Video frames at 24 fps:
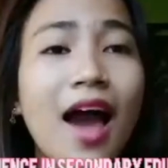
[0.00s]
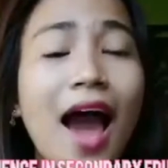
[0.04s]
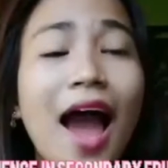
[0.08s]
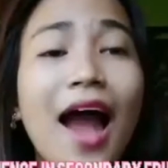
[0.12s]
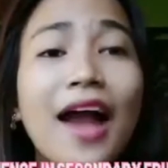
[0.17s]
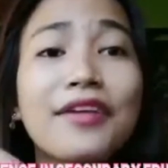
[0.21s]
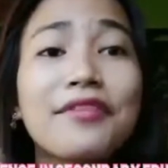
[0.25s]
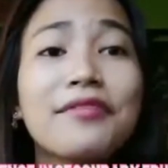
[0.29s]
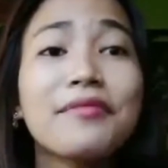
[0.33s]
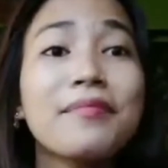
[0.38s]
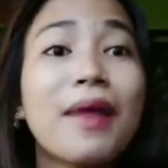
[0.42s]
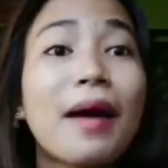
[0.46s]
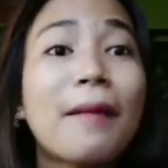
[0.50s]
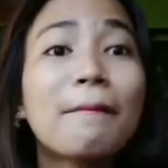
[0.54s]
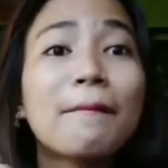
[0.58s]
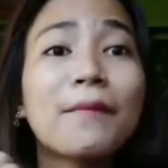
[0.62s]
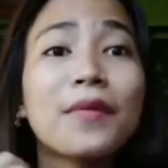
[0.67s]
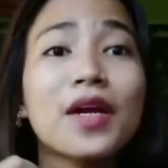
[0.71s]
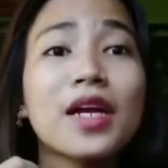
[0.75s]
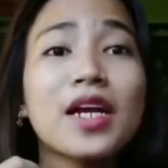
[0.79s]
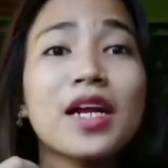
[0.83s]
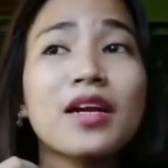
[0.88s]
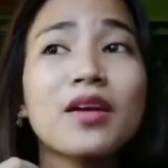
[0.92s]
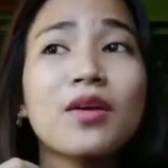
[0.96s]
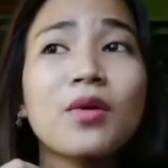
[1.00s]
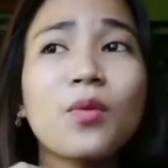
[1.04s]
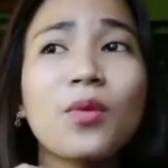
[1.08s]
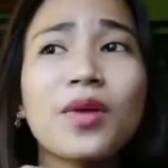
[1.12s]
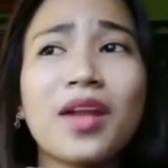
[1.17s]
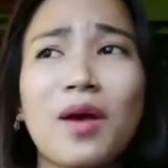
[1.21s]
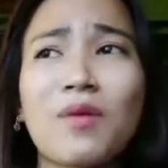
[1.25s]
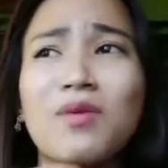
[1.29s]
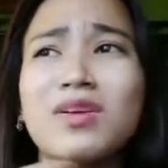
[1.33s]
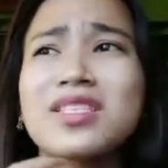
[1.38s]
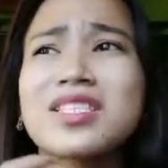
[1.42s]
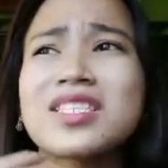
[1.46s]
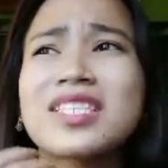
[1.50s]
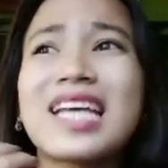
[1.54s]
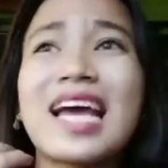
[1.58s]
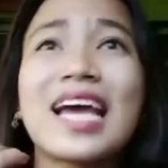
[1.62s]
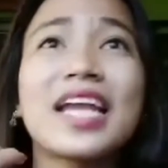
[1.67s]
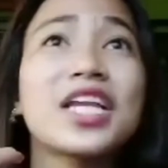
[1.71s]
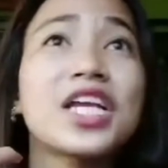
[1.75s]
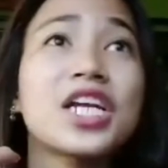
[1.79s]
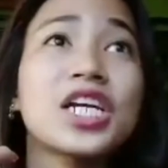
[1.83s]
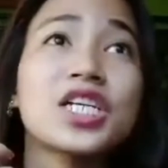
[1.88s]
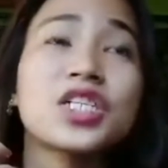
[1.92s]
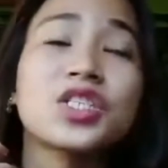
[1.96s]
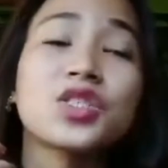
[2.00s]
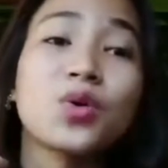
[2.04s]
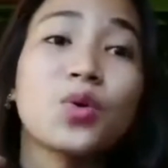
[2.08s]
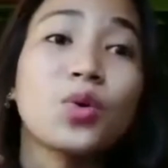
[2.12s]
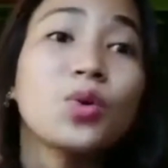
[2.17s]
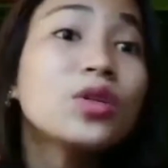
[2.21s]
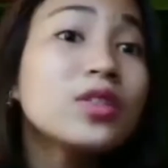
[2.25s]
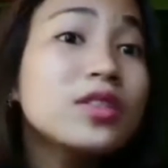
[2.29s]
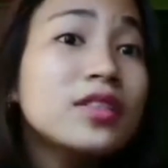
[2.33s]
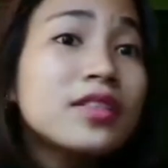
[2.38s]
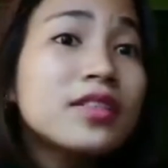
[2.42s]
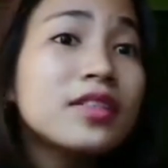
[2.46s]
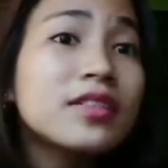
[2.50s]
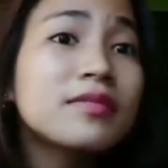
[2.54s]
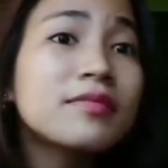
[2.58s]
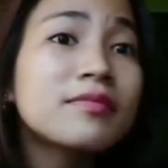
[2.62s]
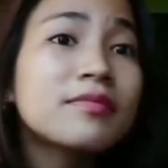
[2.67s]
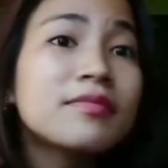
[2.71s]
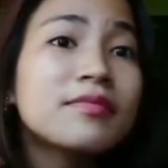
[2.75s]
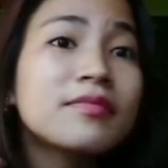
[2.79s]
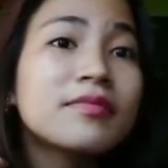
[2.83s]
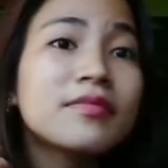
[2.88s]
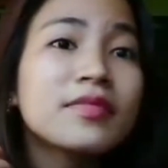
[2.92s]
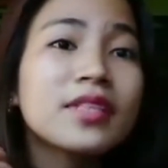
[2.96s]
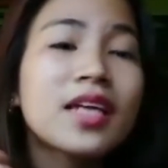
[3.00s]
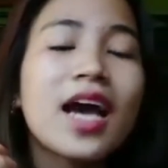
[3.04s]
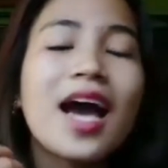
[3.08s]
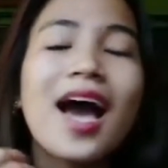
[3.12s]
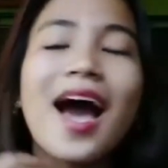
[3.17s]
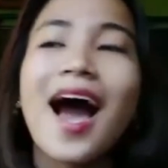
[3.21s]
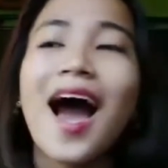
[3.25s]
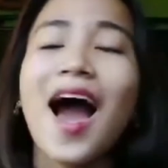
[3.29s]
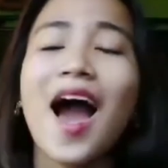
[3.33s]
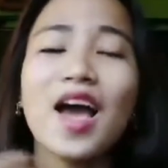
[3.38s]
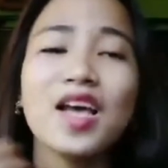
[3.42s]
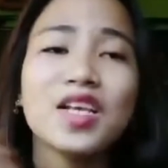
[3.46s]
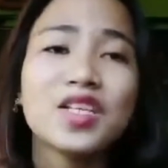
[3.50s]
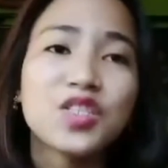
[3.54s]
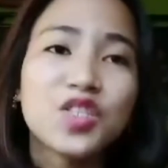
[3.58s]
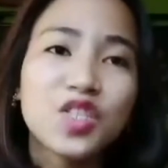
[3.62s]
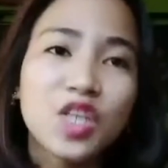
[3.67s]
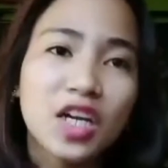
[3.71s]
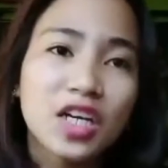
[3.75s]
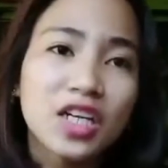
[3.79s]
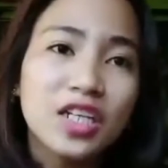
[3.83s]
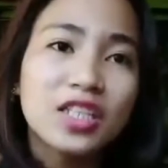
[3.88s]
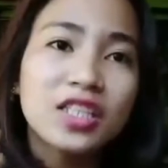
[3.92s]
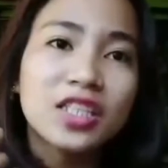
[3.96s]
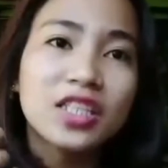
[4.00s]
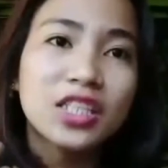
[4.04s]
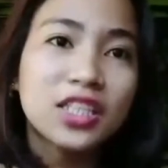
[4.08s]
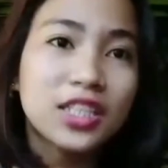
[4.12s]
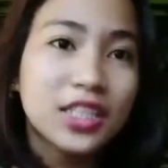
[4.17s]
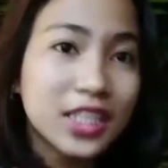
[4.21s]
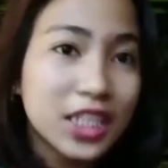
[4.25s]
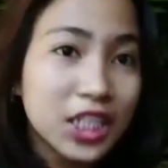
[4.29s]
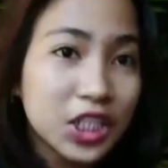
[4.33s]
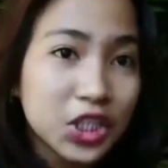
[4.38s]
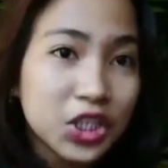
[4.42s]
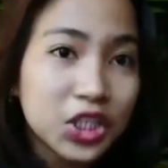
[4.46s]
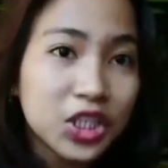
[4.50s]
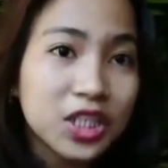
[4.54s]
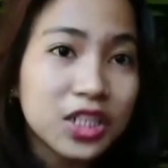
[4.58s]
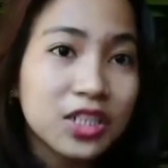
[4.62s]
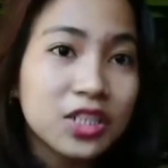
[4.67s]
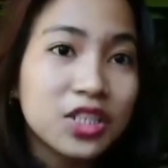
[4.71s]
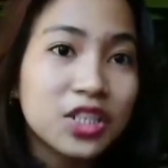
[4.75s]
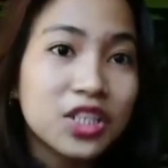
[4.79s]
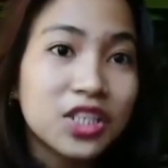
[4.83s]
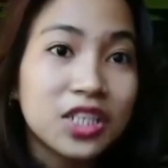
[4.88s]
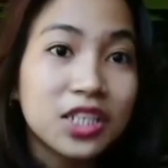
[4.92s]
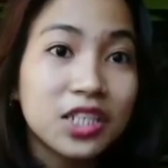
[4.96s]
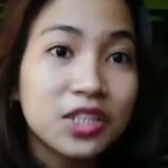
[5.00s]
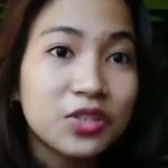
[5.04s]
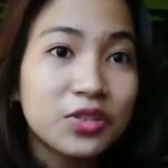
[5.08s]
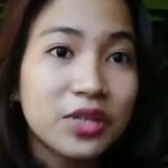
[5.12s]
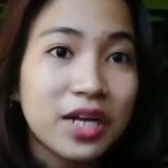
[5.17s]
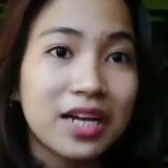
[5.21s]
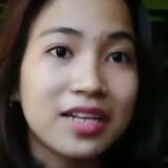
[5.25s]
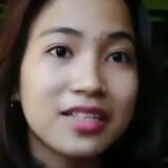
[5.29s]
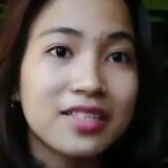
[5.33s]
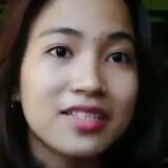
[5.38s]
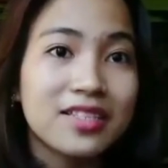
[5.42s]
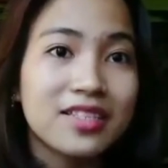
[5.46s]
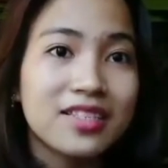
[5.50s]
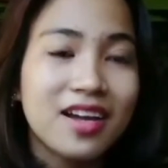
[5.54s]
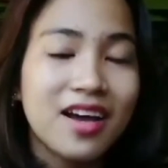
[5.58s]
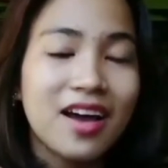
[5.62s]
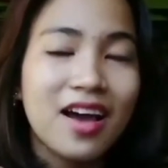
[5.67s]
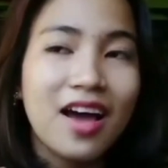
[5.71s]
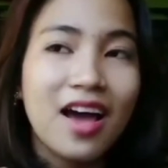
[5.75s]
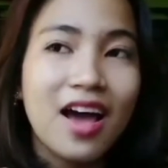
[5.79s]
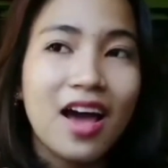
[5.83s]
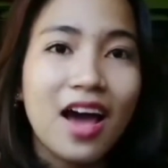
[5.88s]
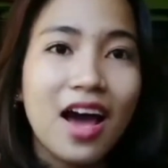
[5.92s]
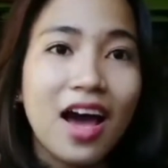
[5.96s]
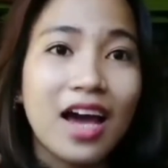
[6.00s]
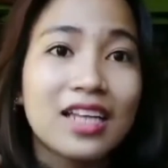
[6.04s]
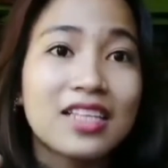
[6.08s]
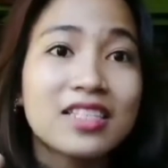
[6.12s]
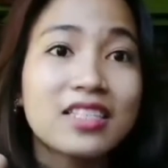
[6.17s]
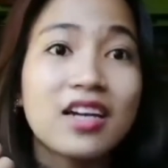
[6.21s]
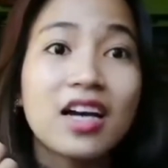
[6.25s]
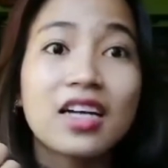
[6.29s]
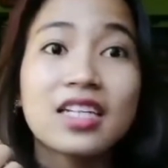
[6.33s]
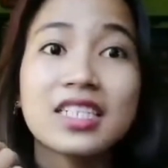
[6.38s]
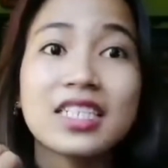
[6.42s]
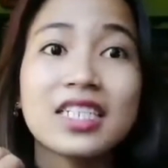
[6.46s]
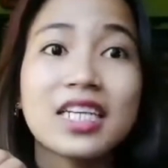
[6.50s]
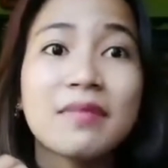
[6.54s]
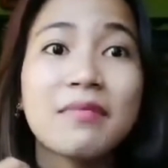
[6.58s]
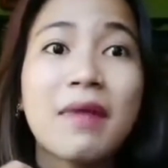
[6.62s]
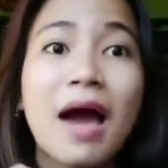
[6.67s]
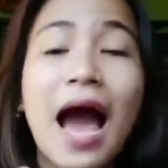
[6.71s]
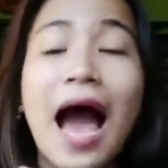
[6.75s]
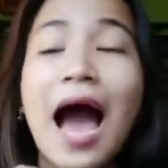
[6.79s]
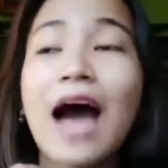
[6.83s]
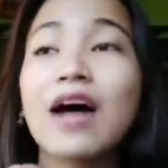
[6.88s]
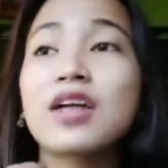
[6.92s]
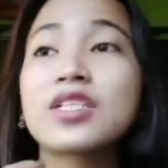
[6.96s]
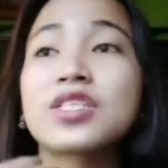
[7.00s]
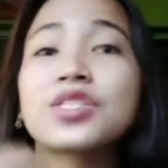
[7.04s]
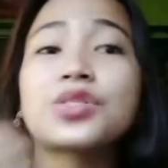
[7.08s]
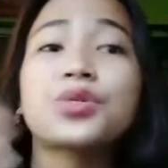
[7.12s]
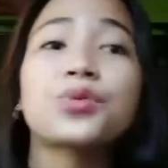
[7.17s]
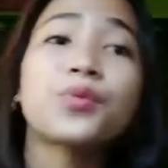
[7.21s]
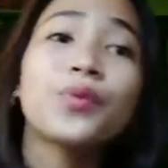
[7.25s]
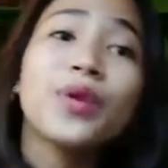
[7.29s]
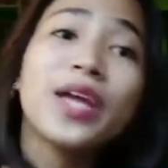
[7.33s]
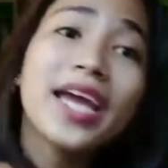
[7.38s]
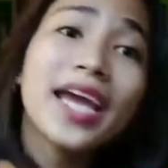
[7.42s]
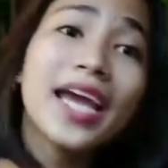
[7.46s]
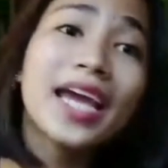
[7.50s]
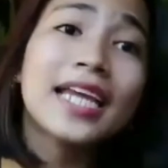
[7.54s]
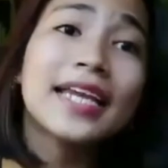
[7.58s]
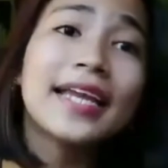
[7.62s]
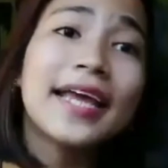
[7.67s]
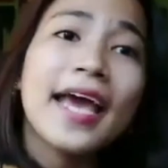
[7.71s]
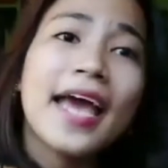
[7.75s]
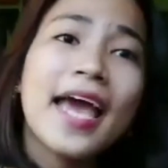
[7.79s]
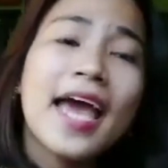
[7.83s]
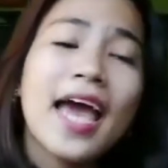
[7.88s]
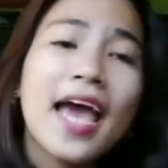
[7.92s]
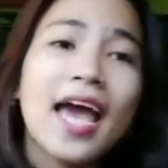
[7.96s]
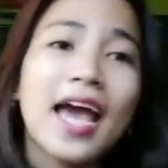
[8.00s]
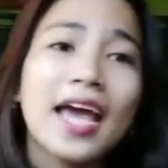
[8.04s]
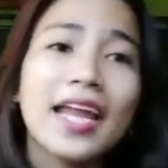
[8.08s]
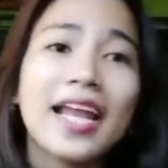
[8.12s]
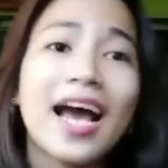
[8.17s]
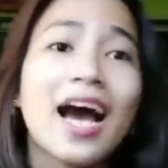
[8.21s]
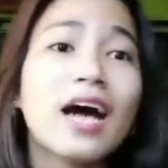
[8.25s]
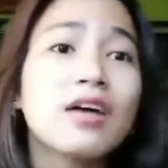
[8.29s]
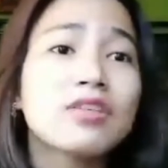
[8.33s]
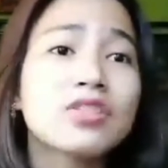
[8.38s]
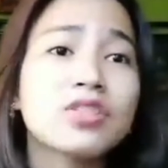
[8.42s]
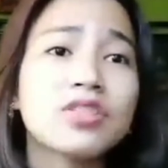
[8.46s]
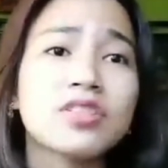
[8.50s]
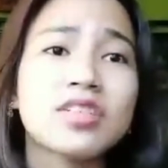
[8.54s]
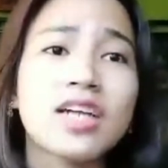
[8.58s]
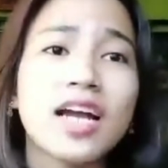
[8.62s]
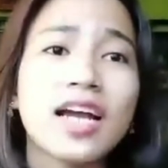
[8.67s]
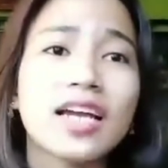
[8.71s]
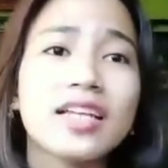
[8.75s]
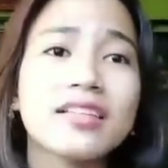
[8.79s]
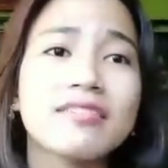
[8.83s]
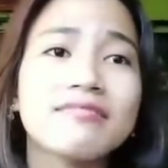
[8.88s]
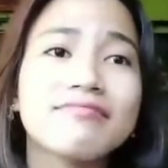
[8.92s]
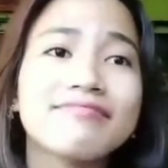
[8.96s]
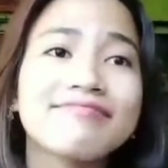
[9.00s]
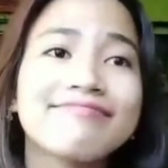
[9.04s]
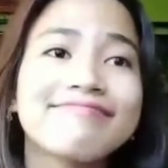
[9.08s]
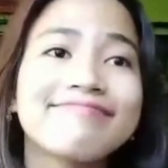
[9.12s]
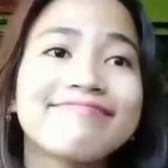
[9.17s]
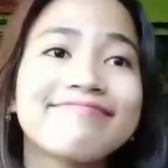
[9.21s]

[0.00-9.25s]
I remember when I was 10 years old, I started teaching children. I taught them how to read and how to write.